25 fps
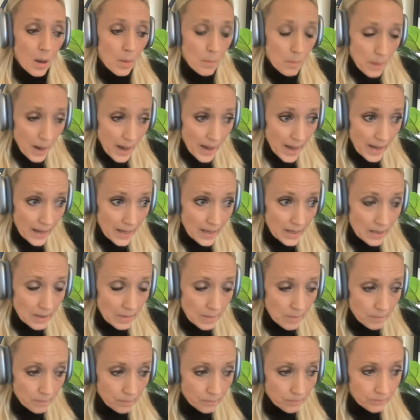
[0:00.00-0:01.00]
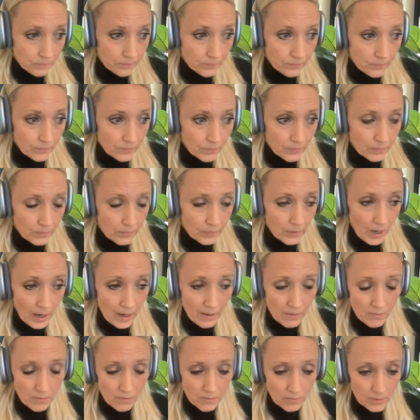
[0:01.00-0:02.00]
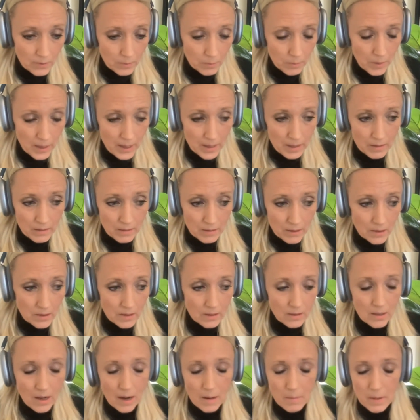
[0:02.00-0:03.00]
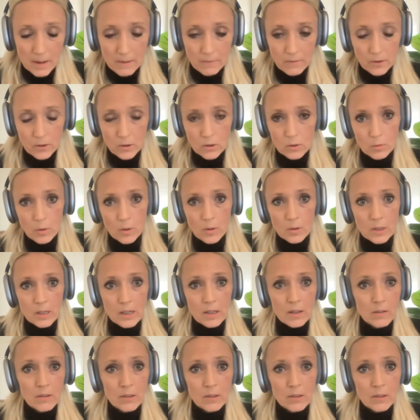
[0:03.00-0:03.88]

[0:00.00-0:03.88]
But I've been, this is not my first rodeo.